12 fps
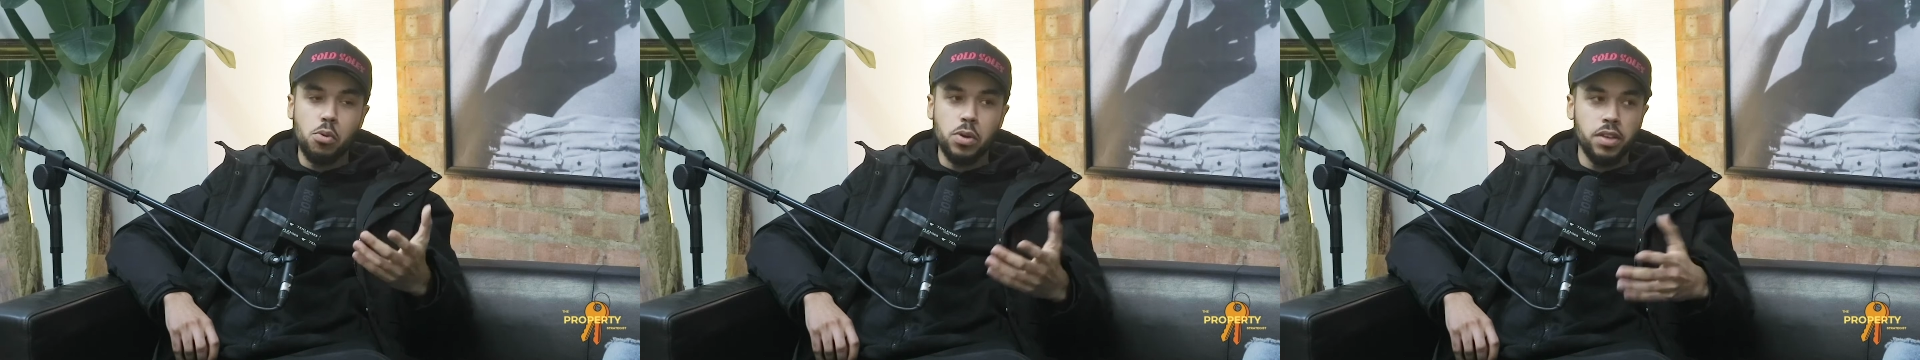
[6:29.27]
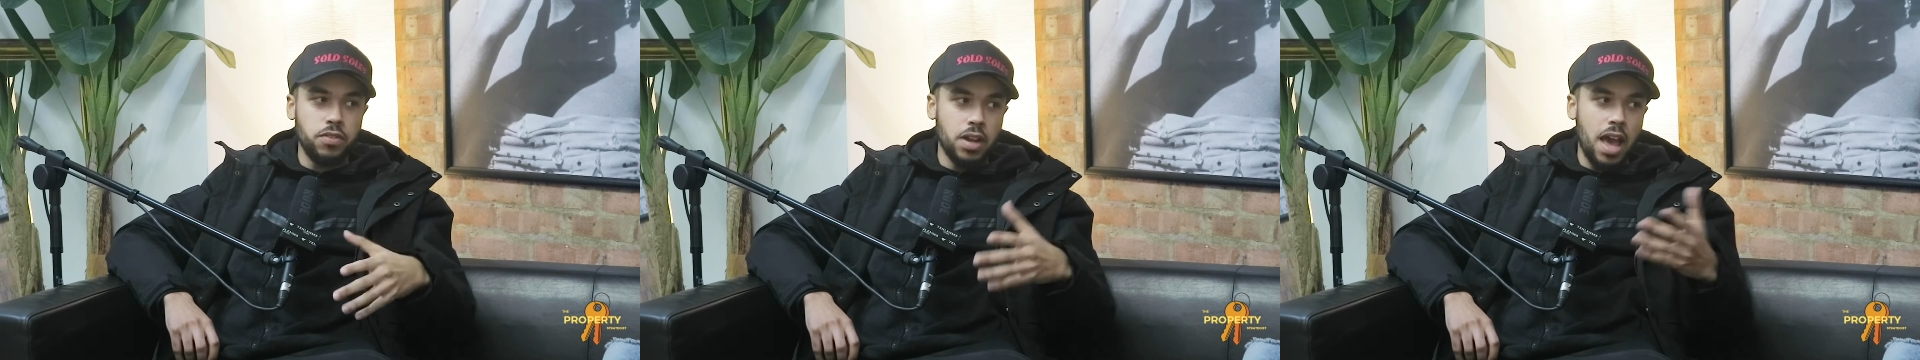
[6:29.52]
will
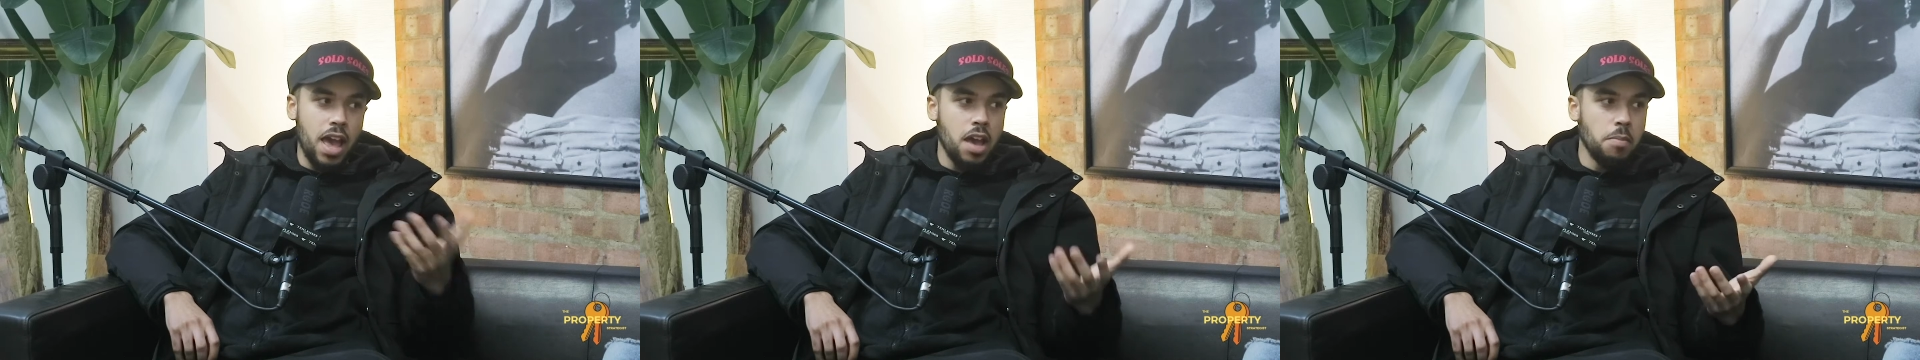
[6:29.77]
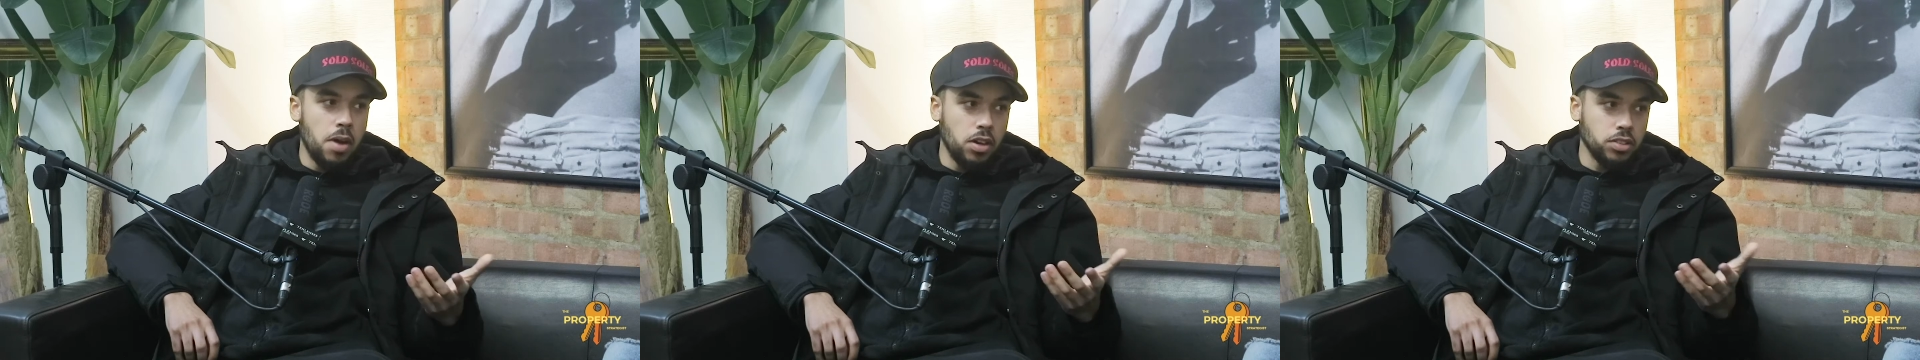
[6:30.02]
give you like
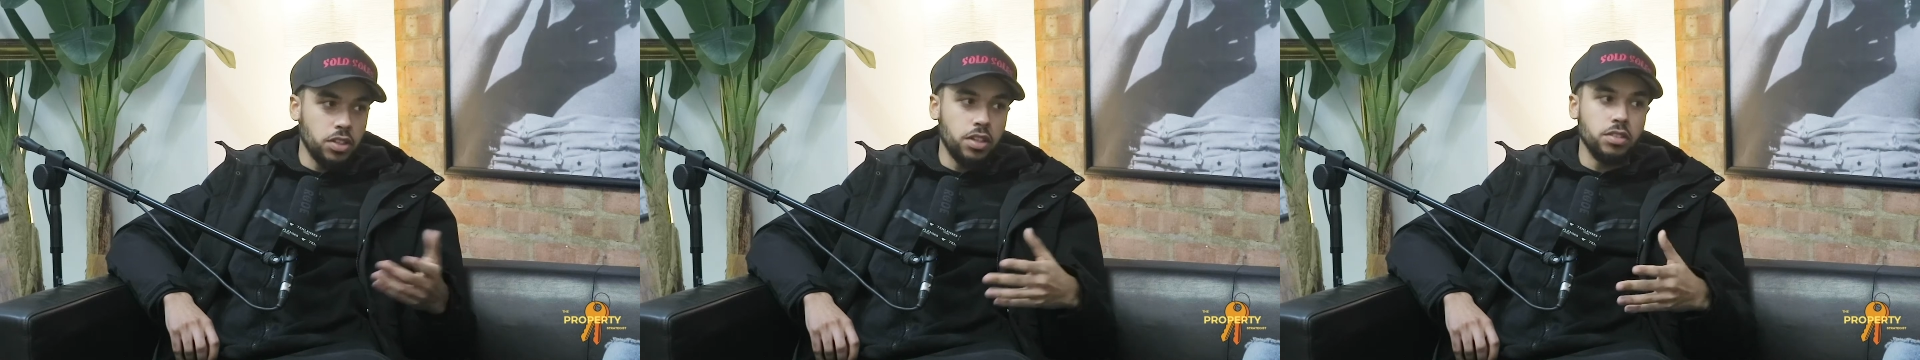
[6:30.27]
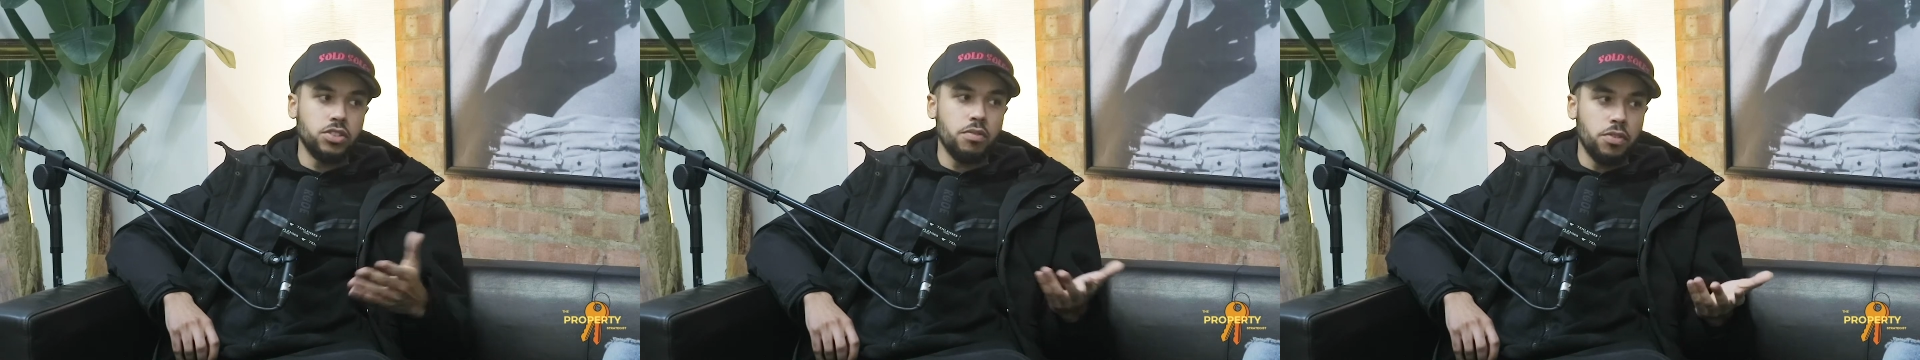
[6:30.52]
air miles, so you
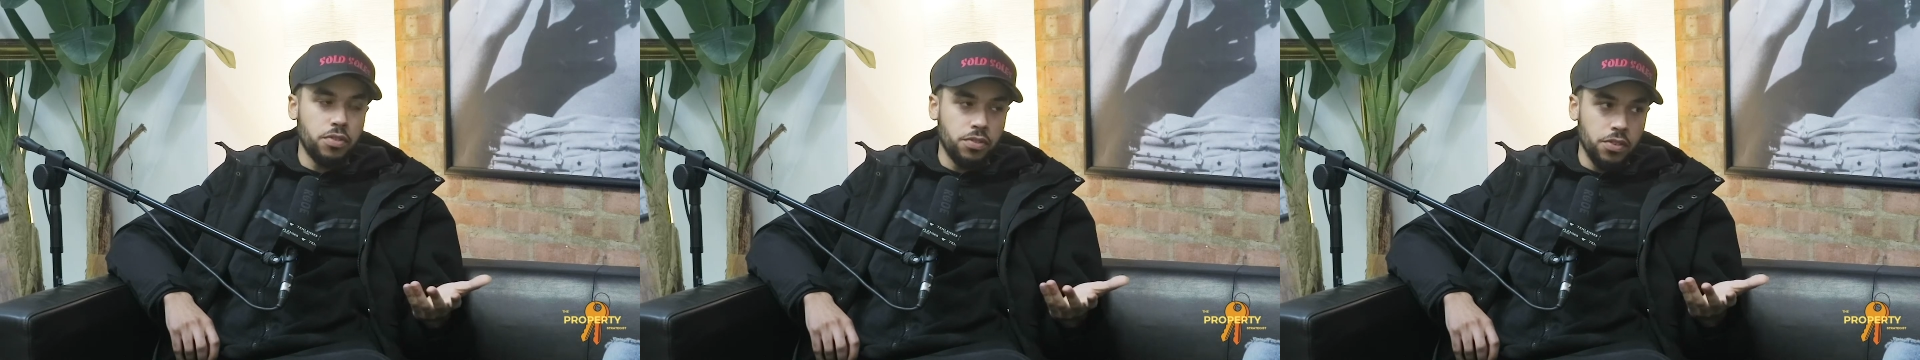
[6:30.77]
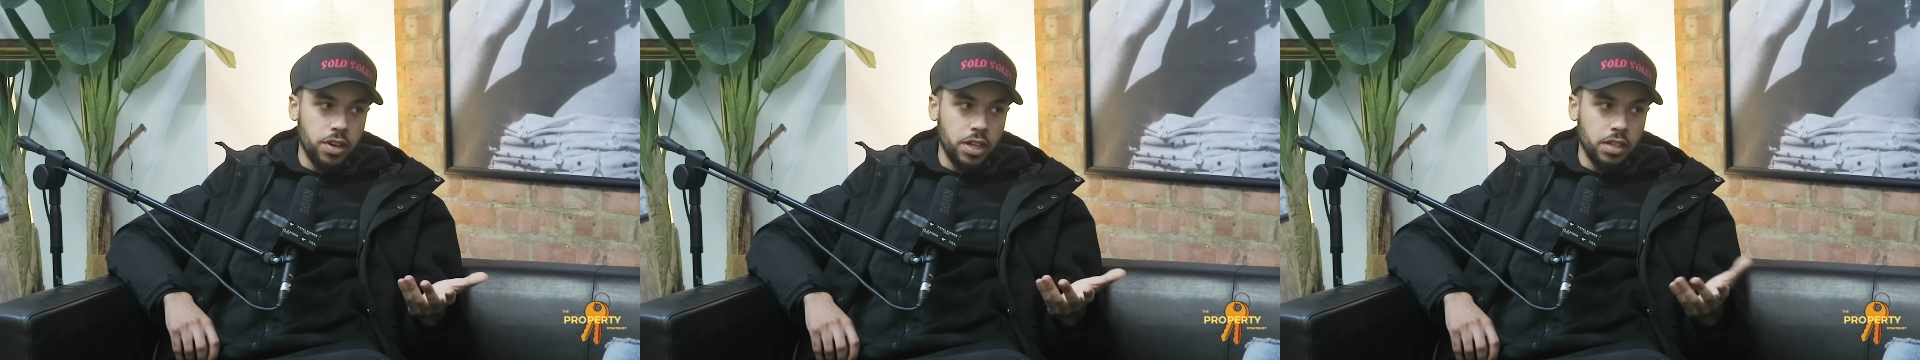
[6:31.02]
can travel for free.